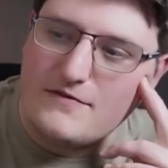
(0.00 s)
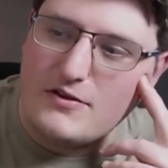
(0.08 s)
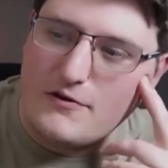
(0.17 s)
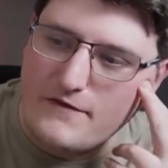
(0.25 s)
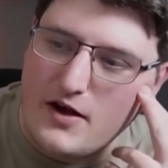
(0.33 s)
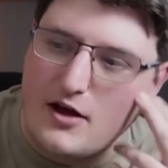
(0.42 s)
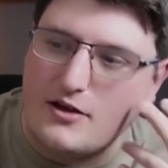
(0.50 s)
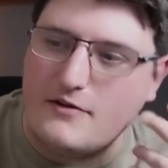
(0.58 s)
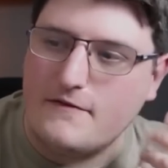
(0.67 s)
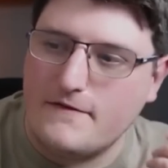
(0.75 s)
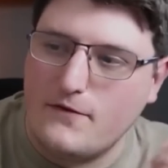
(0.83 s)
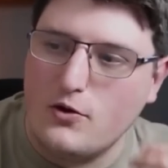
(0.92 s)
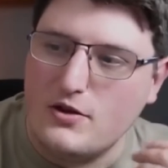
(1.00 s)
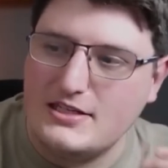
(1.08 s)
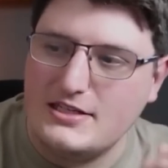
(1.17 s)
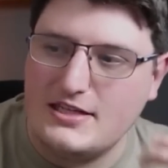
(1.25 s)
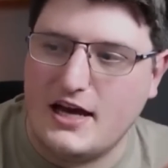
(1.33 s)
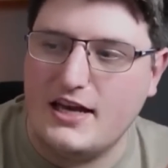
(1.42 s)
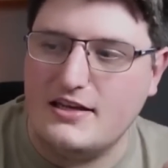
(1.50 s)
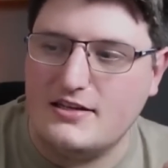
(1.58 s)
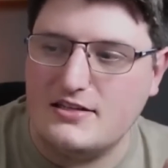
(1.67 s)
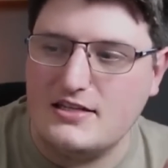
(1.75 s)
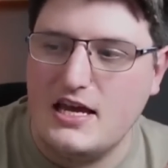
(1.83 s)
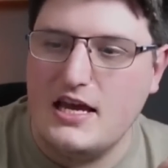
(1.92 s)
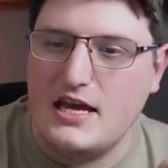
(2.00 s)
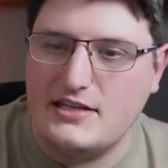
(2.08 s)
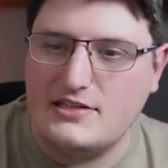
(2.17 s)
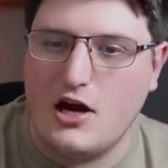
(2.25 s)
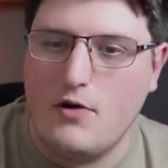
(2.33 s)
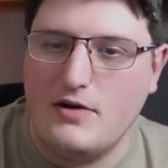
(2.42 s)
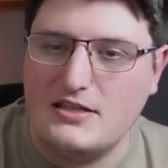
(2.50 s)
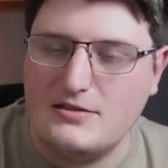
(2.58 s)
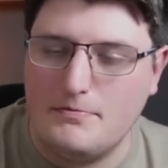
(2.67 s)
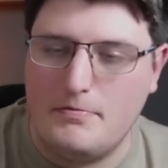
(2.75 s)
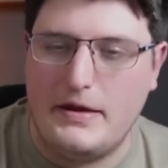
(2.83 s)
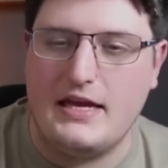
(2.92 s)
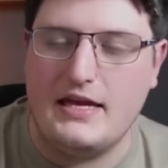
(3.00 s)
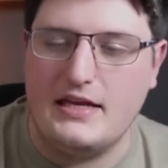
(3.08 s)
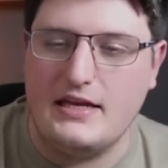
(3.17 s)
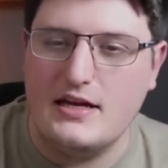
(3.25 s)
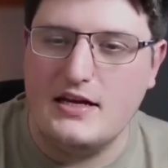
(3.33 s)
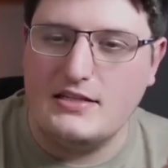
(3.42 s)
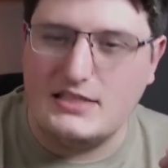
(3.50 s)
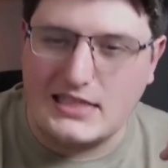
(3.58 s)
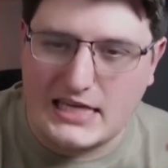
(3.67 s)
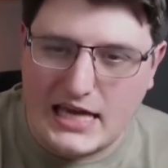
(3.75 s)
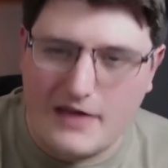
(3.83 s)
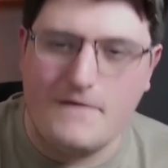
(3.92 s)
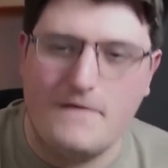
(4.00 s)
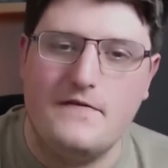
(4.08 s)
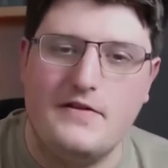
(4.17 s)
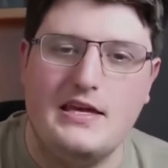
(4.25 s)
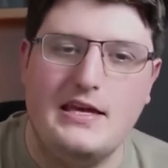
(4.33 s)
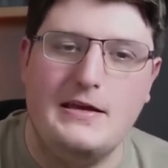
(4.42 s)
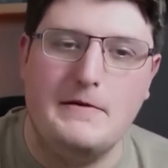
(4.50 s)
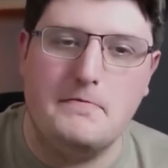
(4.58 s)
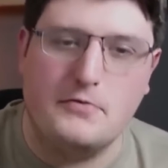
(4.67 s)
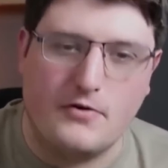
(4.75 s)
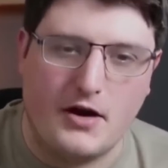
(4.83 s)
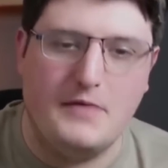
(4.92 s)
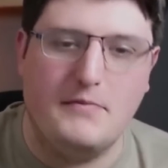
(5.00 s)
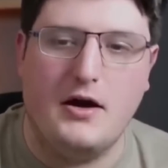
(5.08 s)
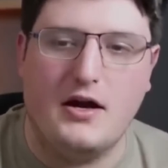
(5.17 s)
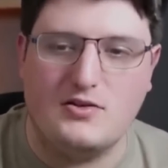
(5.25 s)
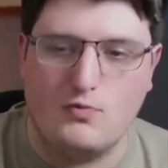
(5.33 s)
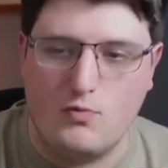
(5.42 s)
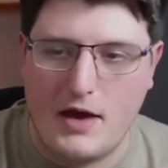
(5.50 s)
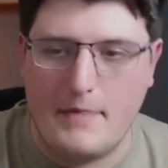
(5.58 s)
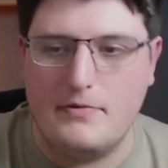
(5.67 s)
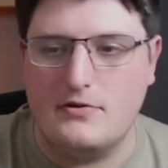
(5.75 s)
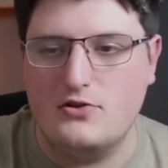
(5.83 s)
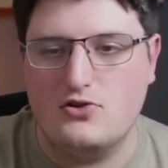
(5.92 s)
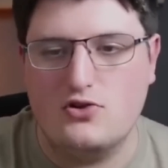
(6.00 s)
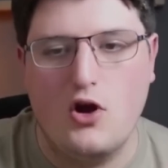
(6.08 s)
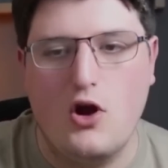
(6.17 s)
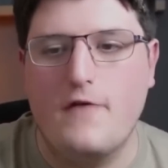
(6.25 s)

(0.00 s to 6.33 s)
of the fun for the designers is going to be to give the Primarchs weapons